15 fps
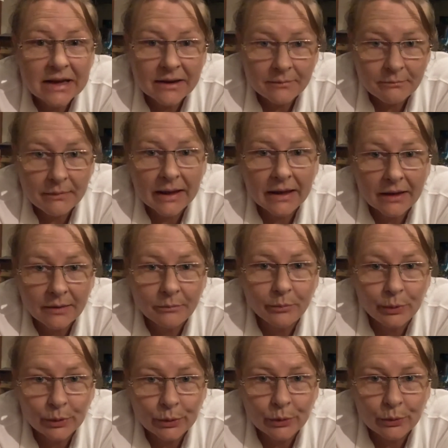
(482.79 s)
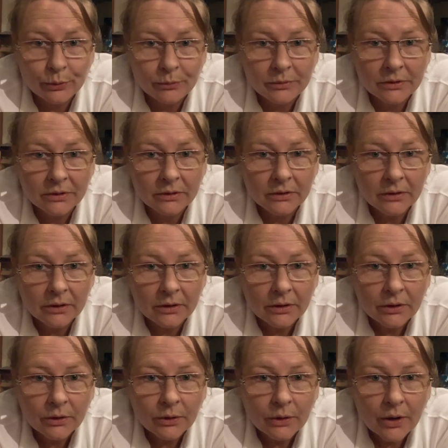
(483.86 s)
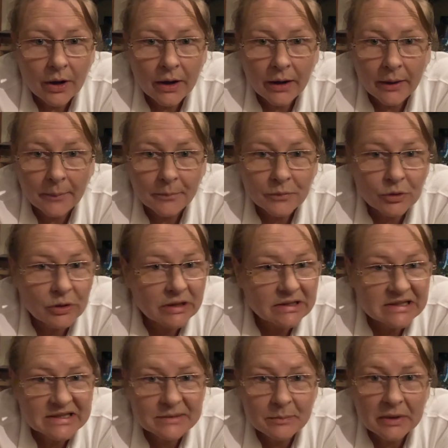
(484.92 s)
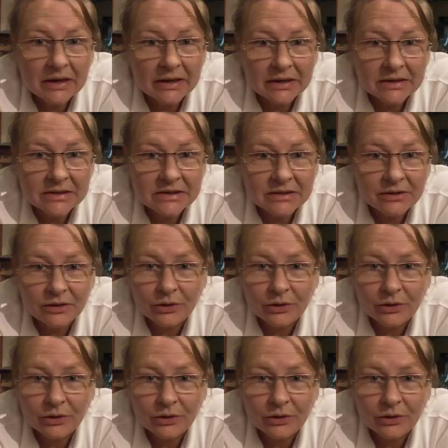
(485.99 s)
and make it bloom. You can spin it.